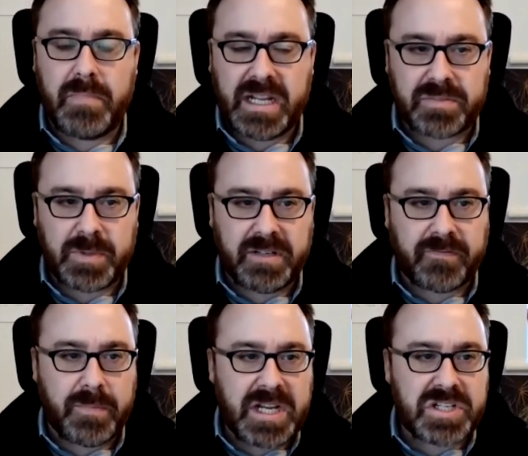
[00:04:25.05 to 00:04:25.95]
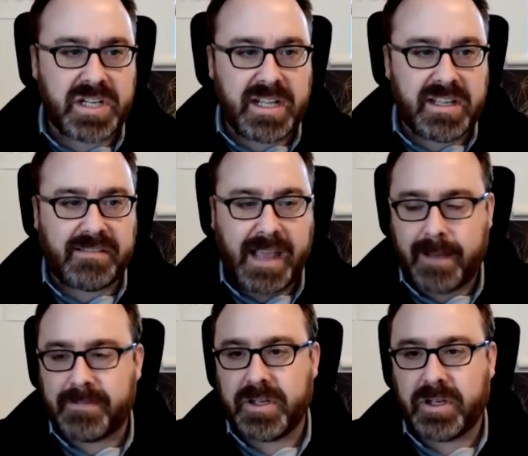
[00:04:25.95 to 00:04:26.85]
management information is
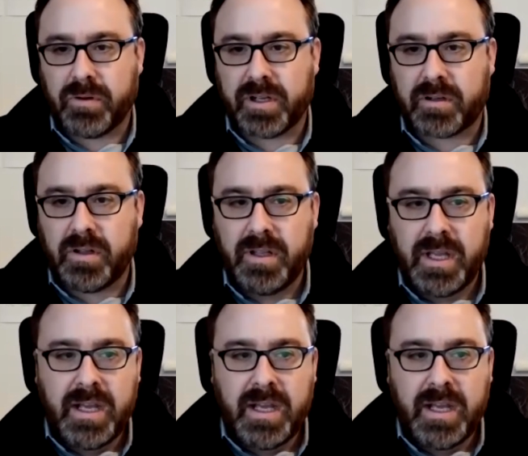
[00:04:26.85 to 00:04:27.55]
absolutely critical.